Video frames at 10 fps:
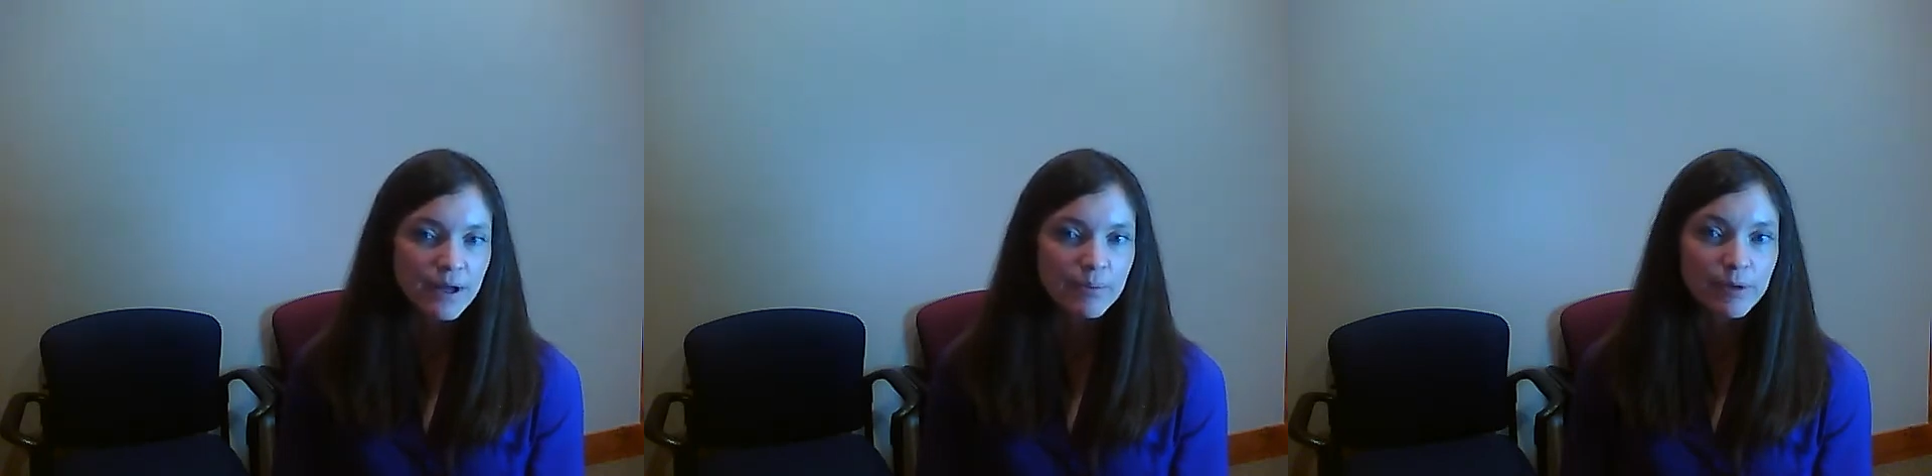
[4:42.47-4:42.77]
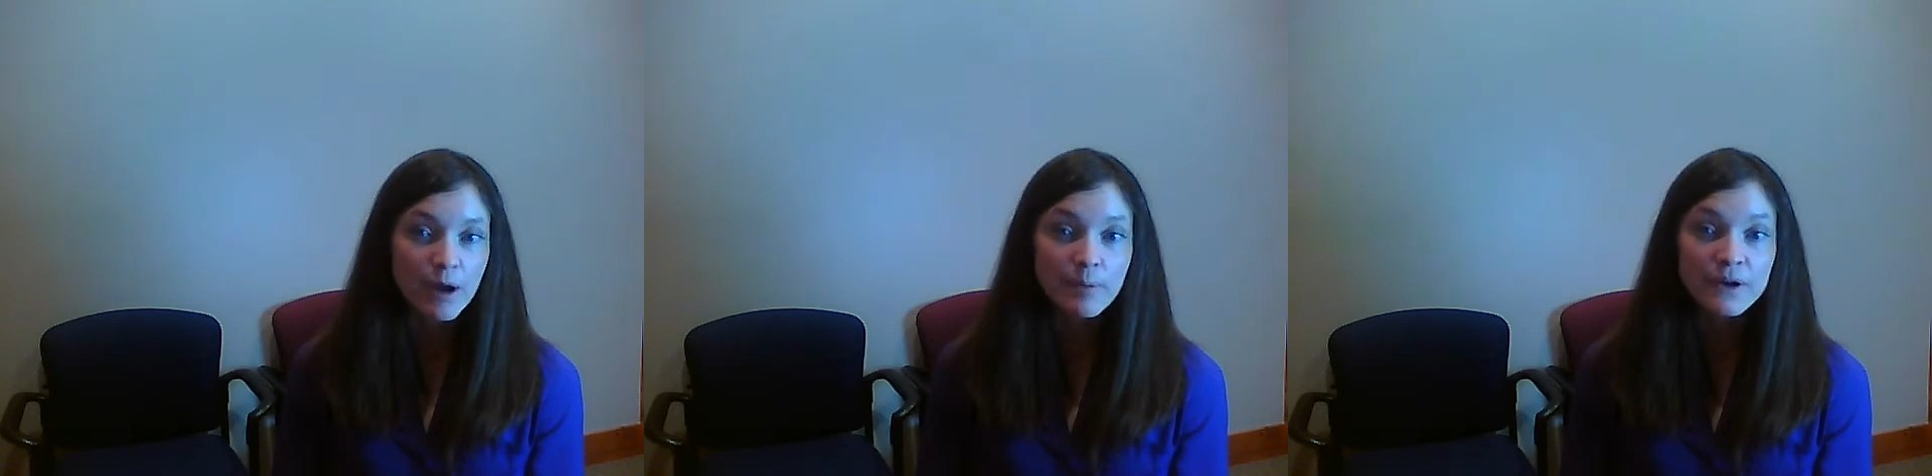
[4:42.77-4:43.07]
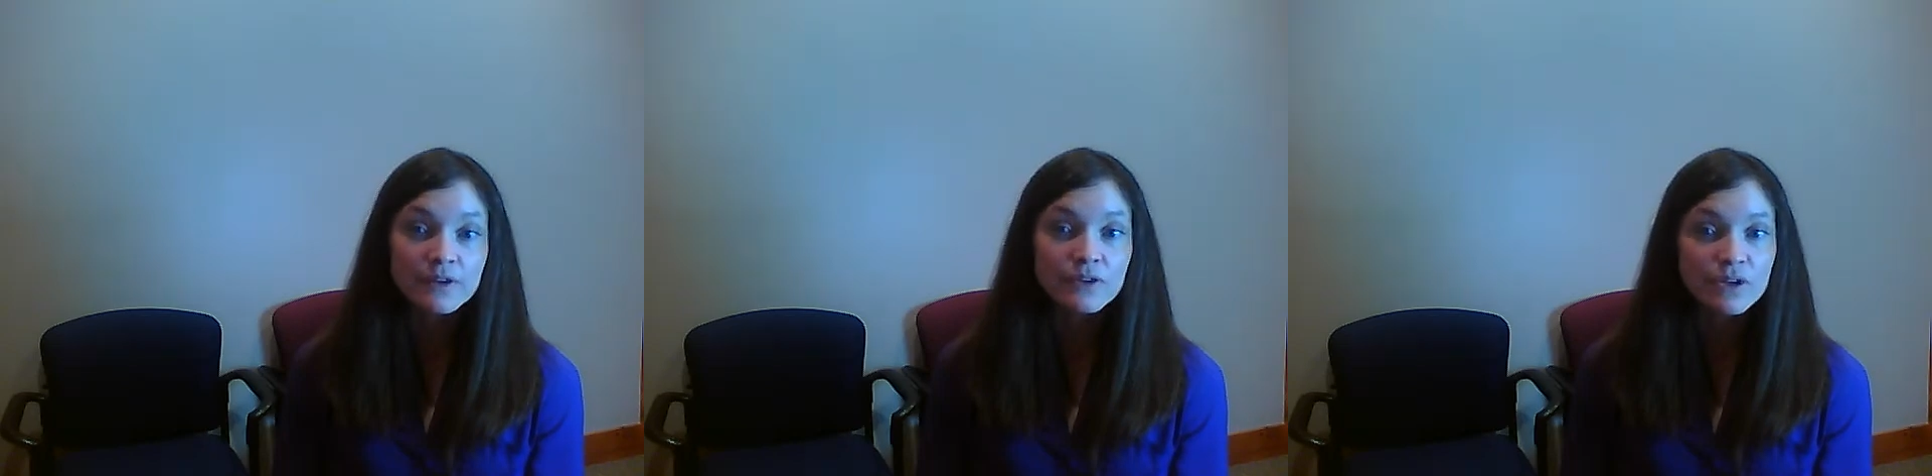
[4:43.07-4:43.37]

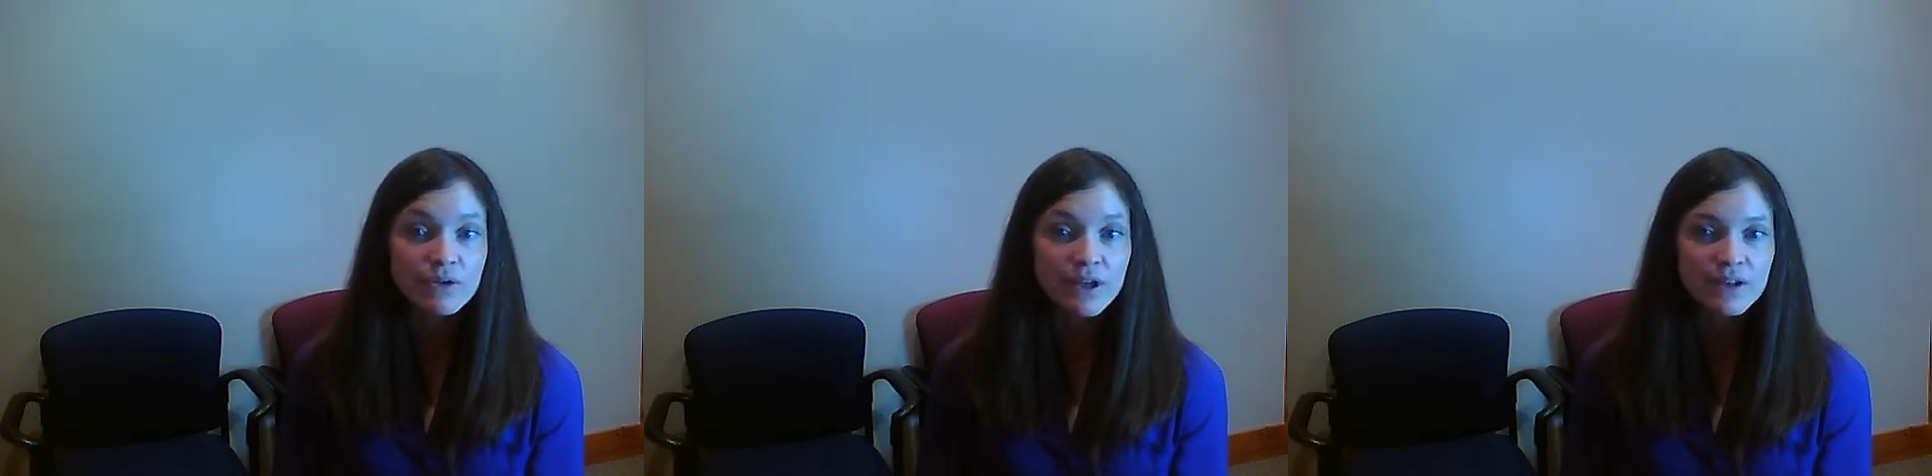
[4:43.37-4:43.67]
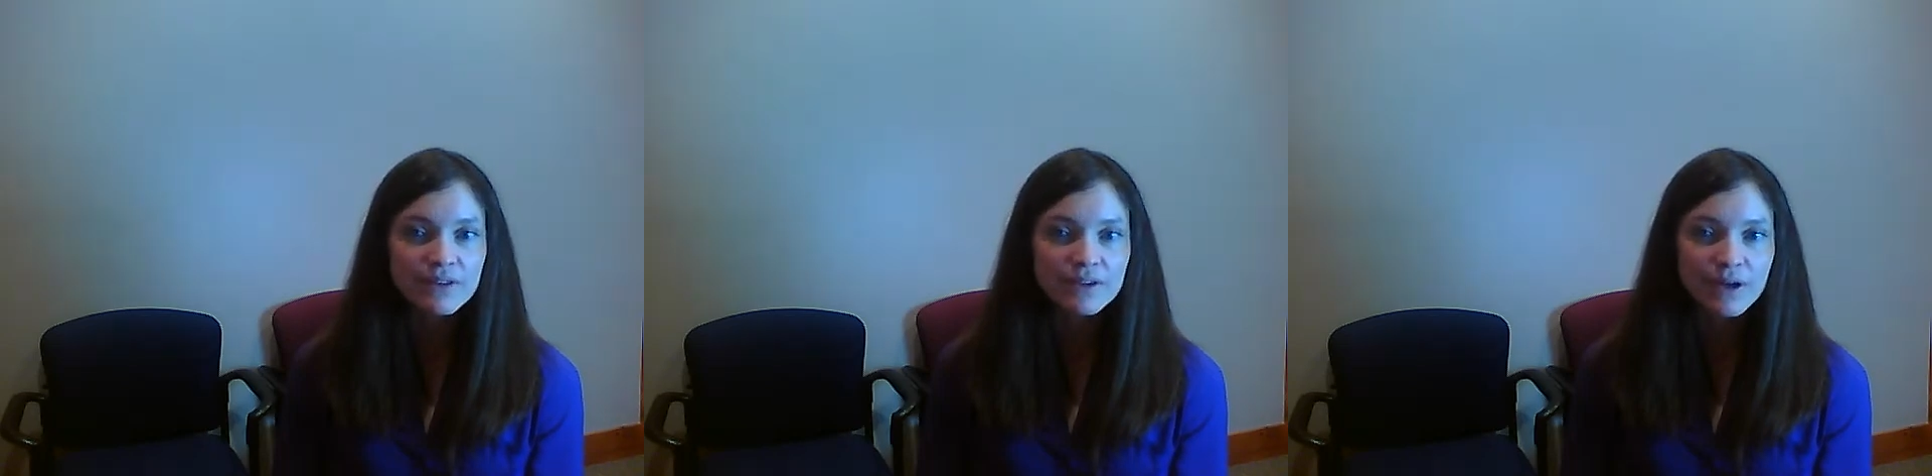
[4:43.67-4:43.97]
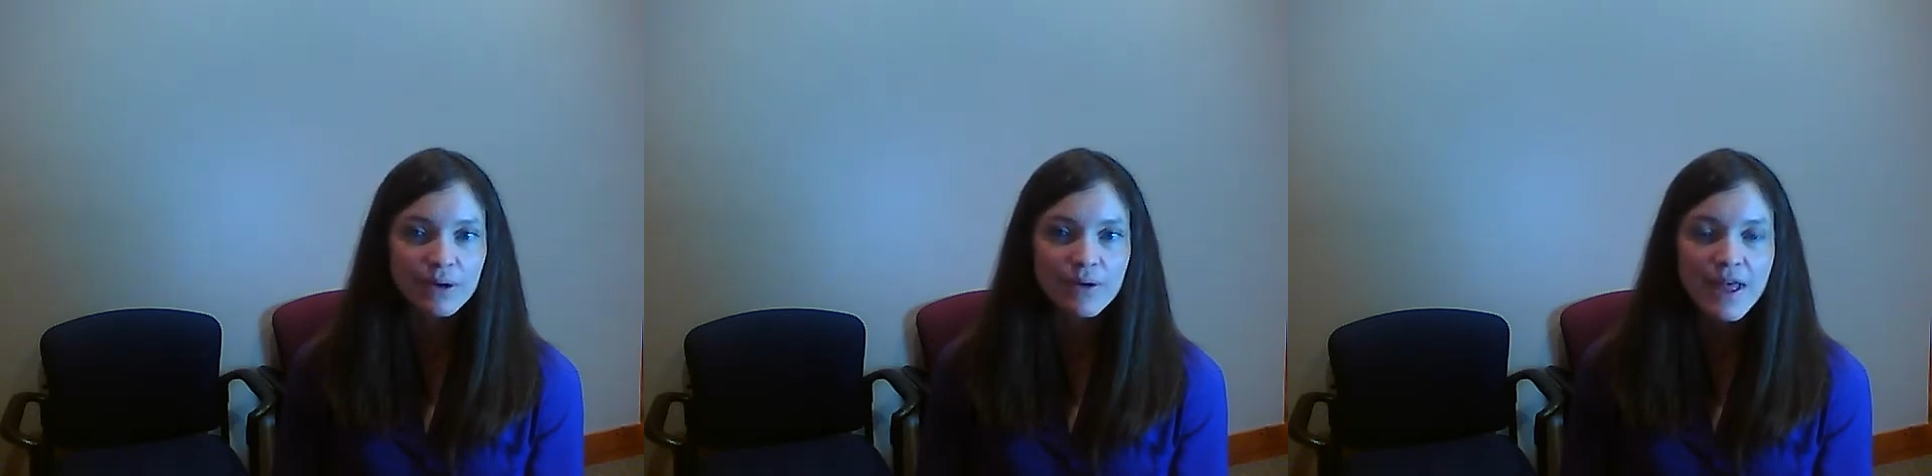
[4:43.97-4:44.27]
properties to it,
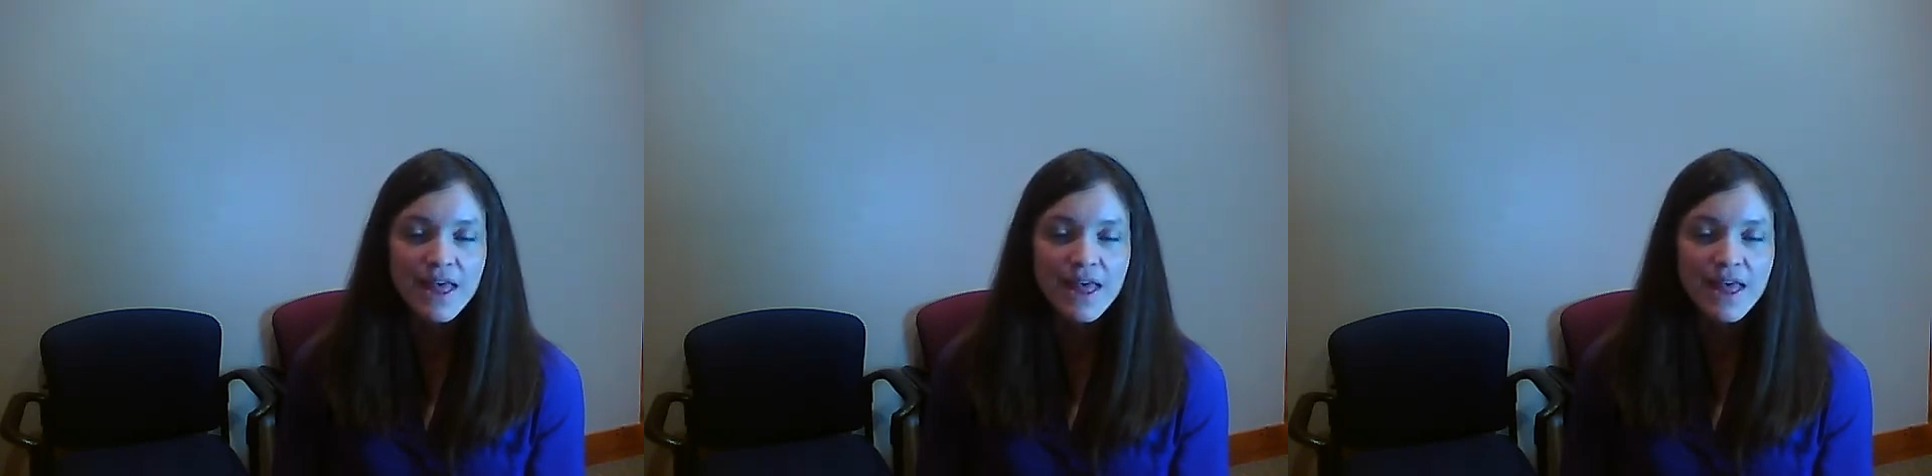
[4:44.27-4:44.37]
so